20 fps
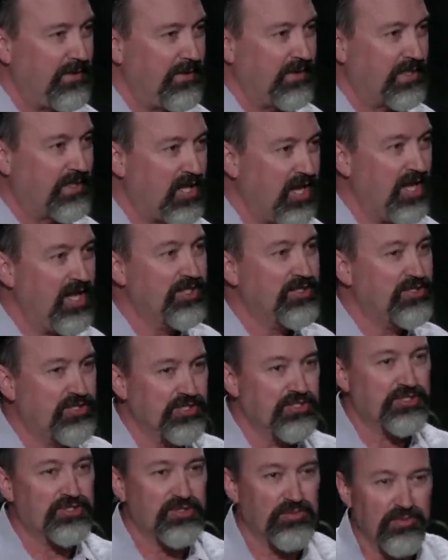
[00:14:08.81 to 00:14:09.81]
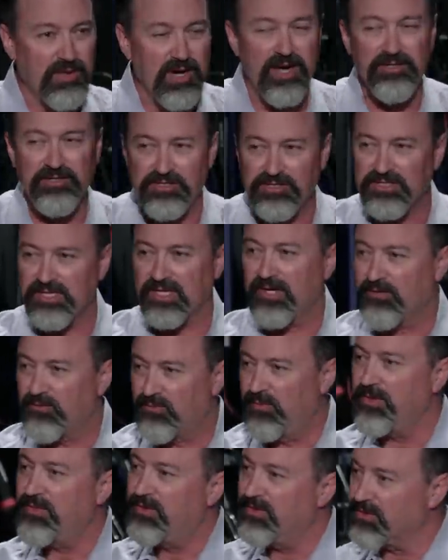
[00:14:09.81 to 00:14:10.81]
You can't just surround
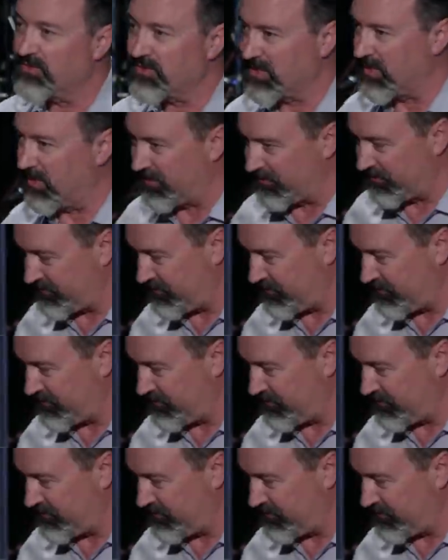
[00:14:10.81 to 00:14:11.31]
yourself with yourself